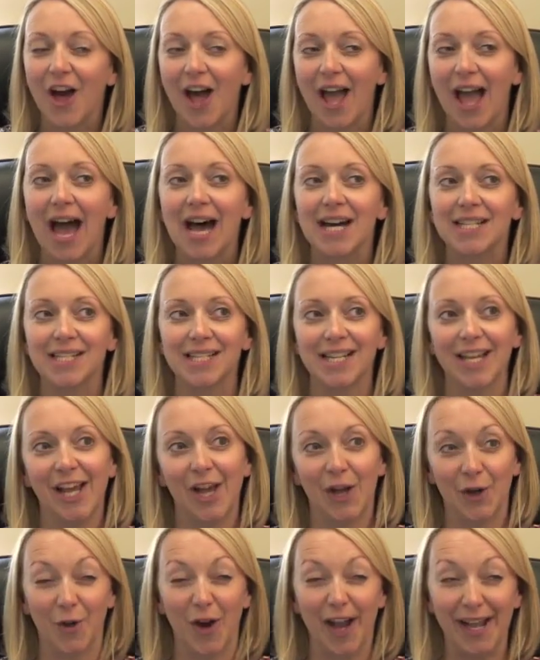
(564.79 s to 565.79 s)
that I had
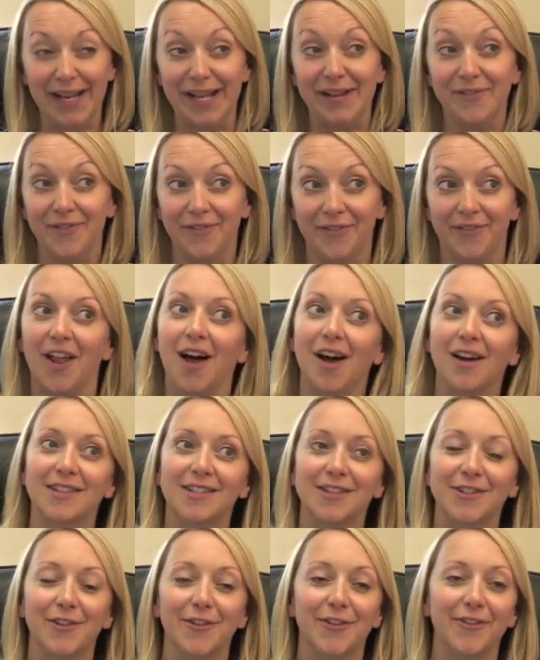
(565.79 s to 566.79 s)
quite an
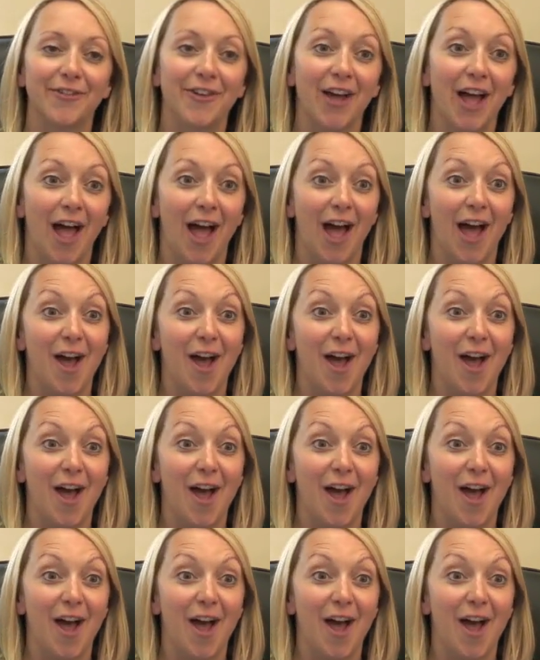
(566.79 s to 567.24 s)
influx of